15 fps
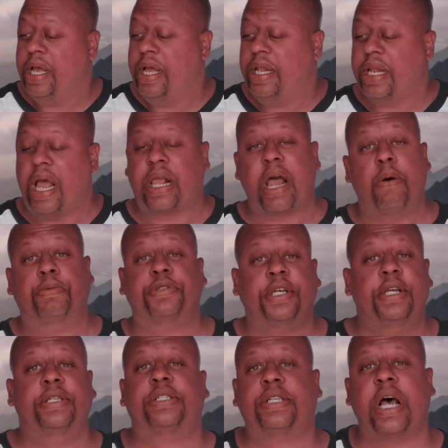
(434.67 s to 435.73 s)
like I was
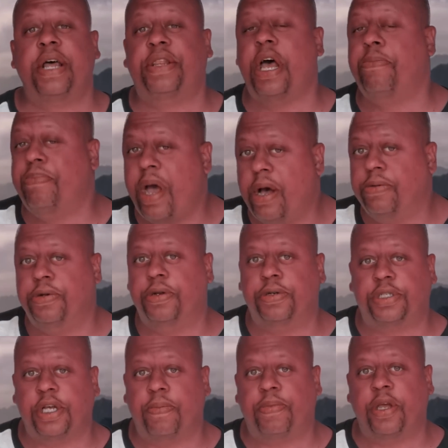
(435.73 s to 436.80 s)
inside that mountain or
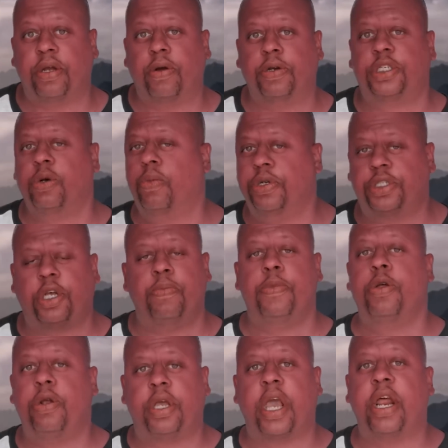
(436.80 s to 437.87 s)
something, or someone's
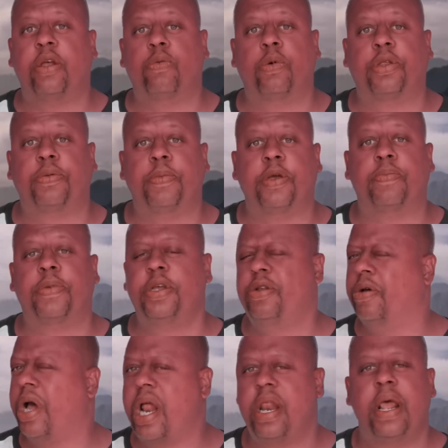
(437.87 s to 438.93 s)
communicating with me. But you
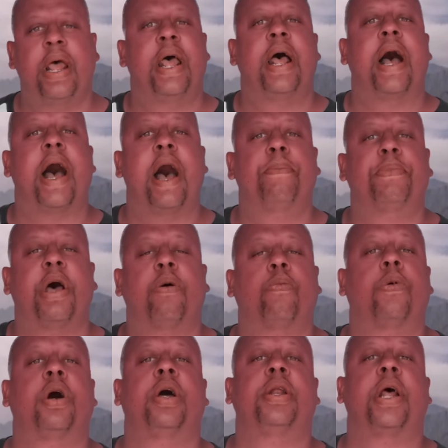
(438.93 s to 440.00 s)
know, I, I'm not
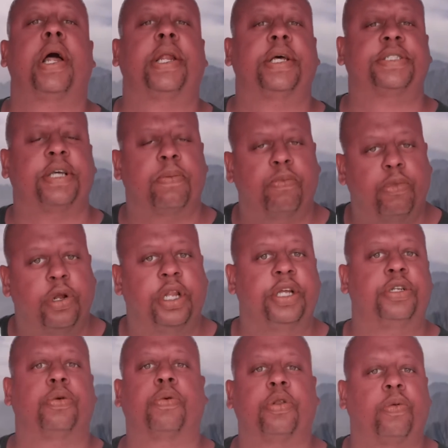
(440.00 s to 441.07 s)
one unless I'm really
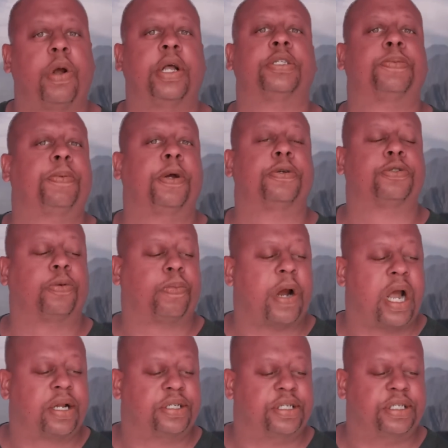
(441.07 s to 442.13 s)
doing the right spiritual
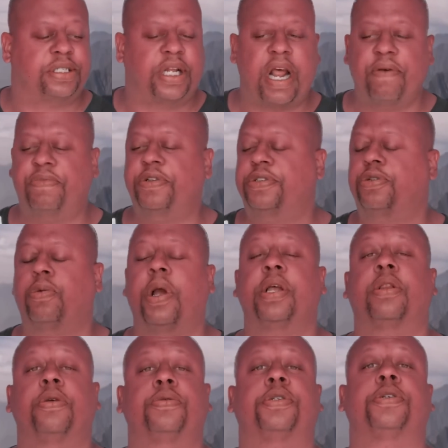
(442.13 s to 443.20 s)
practices to have these great
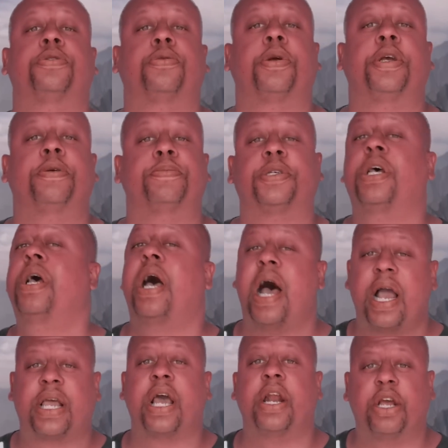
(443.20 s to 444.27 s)
lucid dreams. I
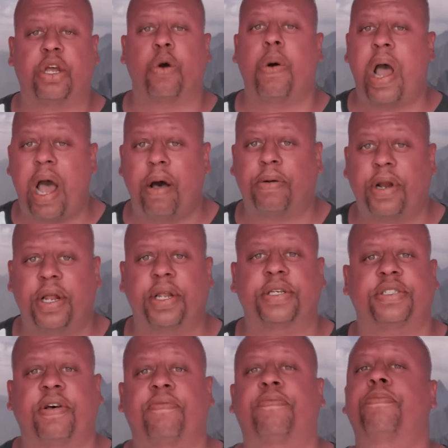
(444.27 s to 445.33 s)
kind of go out unless
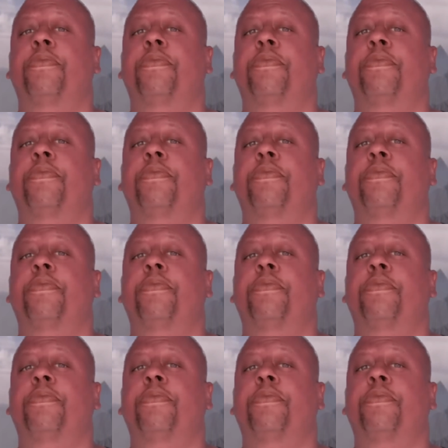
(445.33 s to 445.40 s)
I'm